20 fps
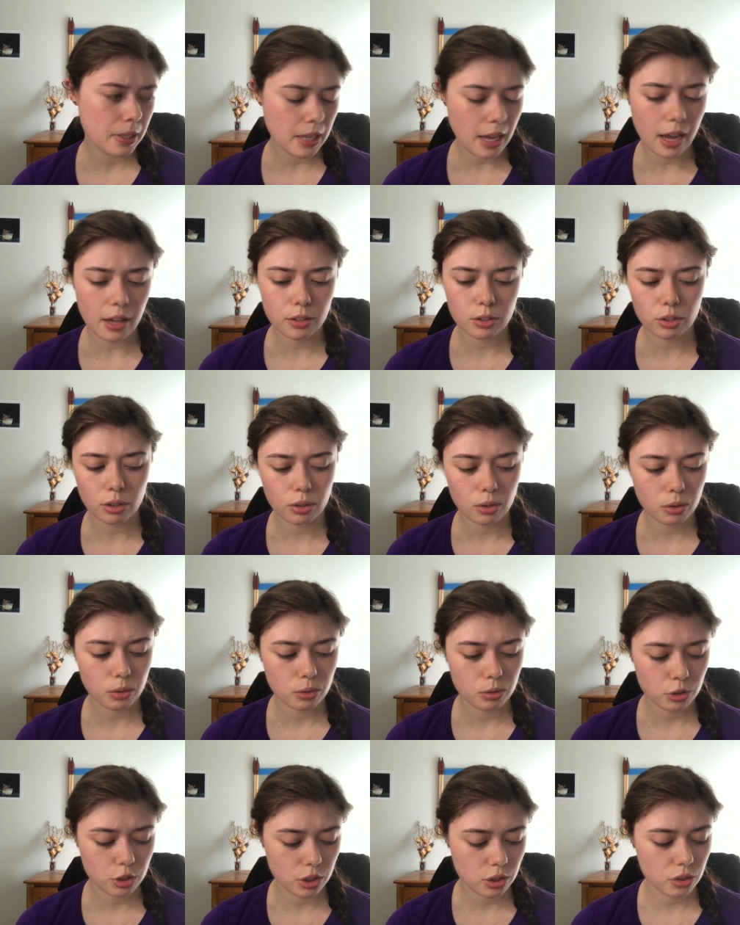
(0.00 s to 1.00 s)
yeah,
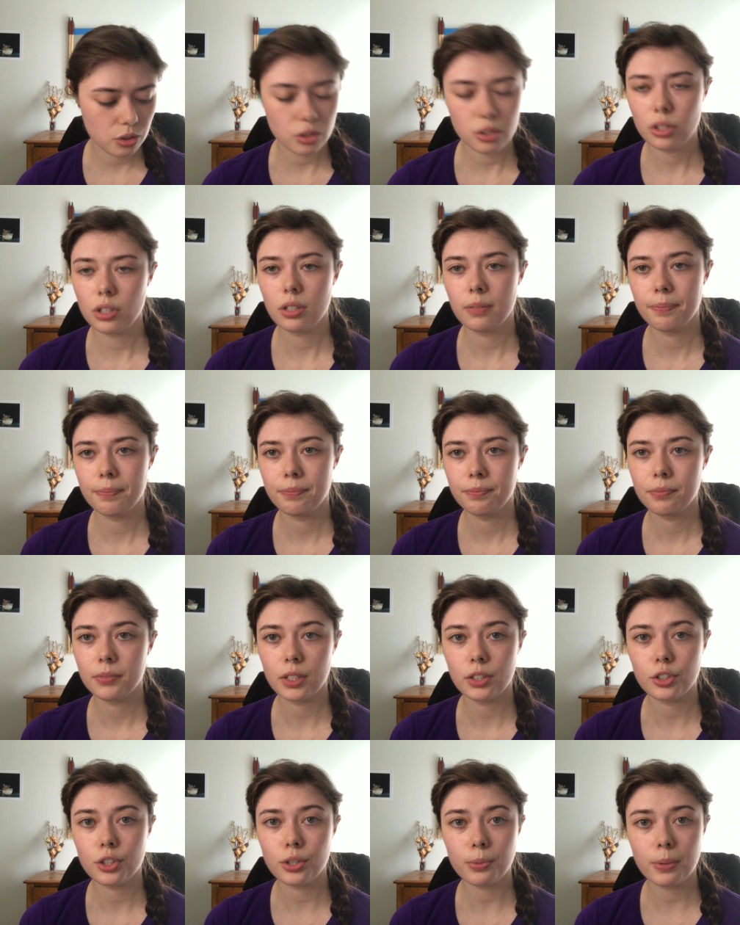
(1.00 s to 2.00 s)
so just
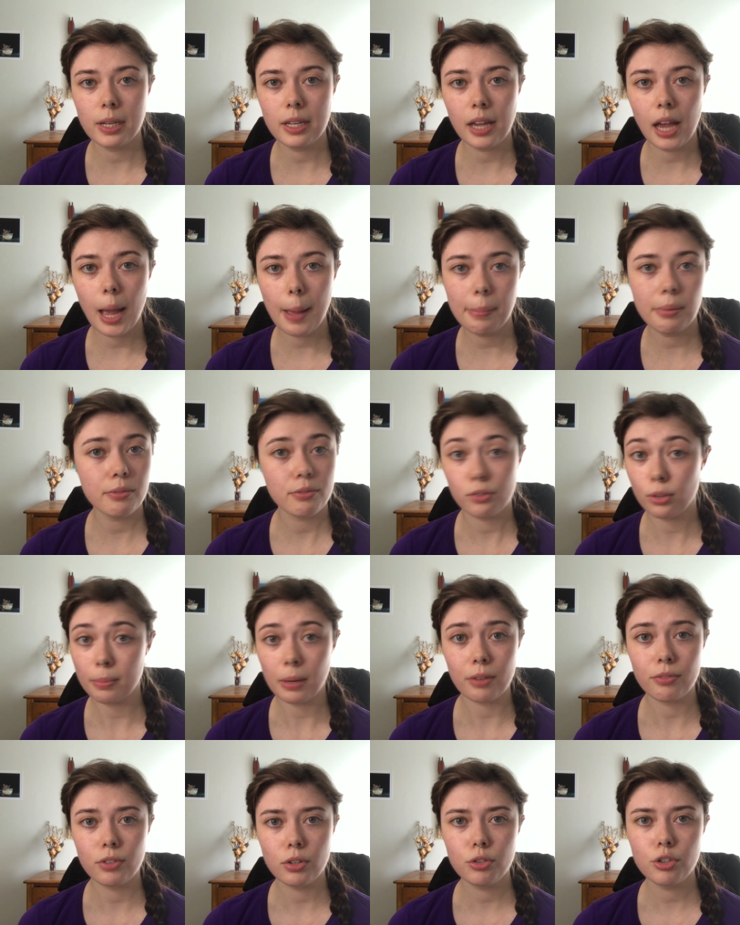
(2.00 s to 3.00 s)
to recap for
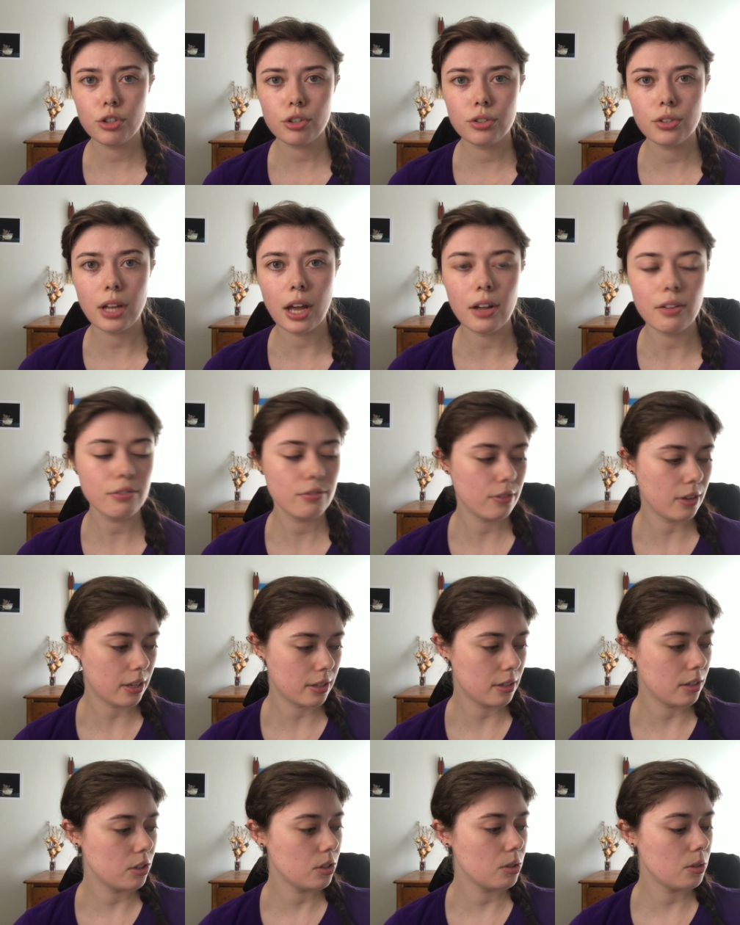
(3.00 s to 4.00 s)
my future self,
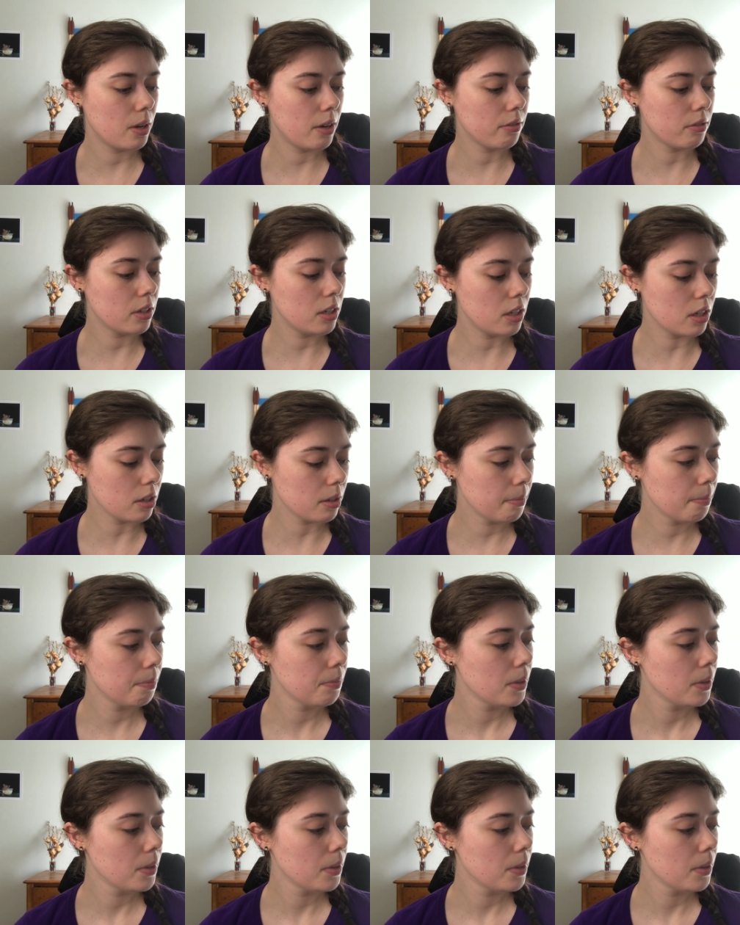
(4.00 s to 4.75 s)
as I do every year,